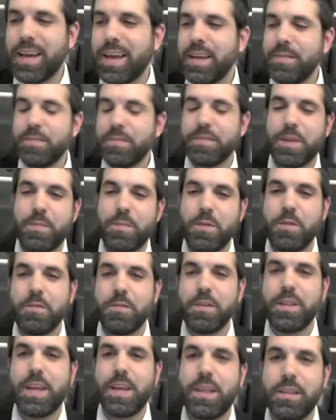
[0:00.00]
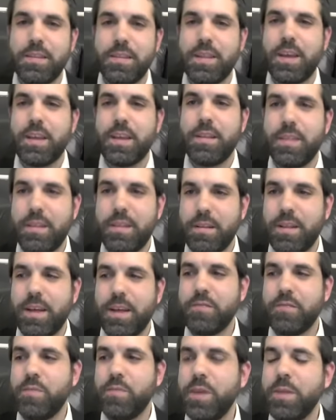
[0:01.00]
I kind of skipped over that that
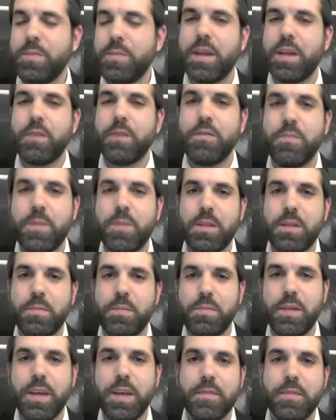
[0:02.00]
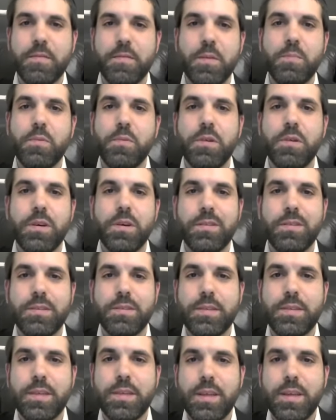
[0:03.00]
last week, but that was by the plague of the
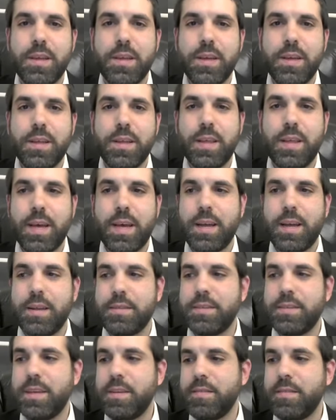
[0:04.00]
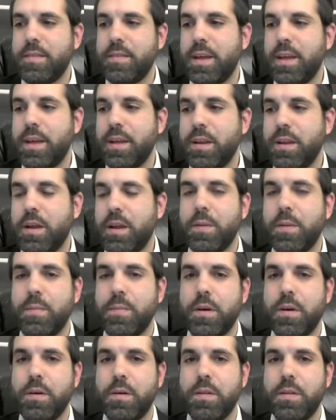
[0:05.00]
boils. That it says that
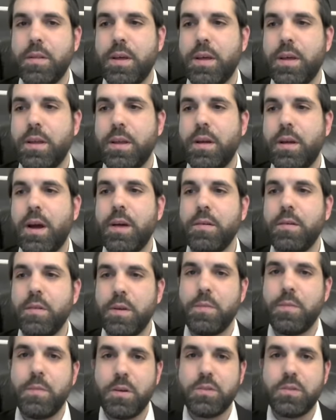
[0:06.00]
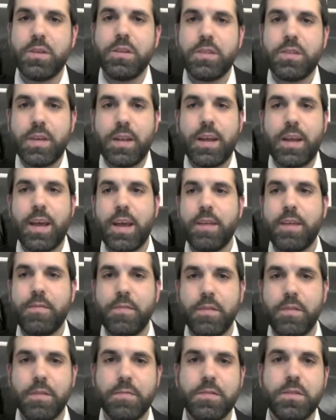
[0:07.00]
um, that Aaron and Moshe each had a
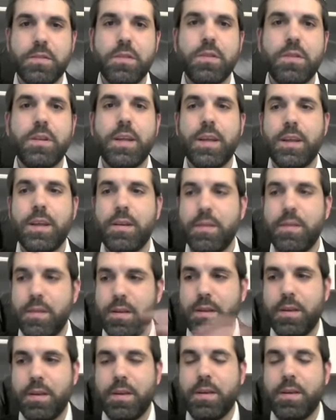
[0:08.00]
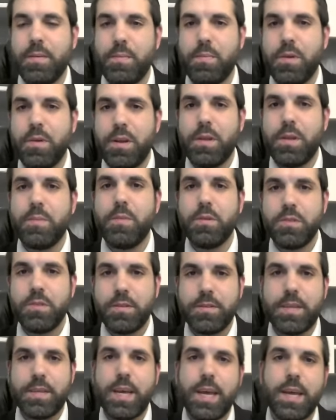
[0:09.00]
handful of soot, and they put it in
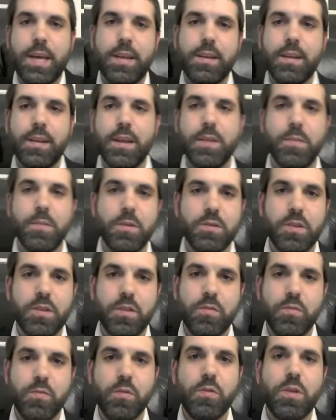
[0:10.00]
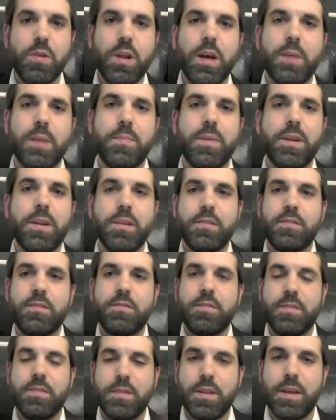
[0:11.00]
Moshe's hand, and Moshe threw it up, and
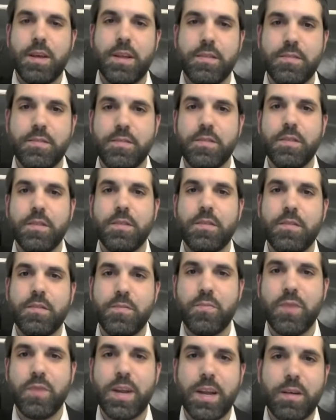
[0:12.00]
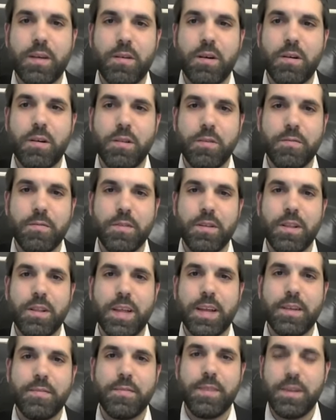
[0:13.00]
it's that soot spread out all over the
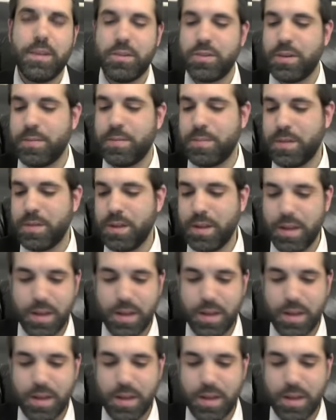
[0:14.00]
land of Egypt,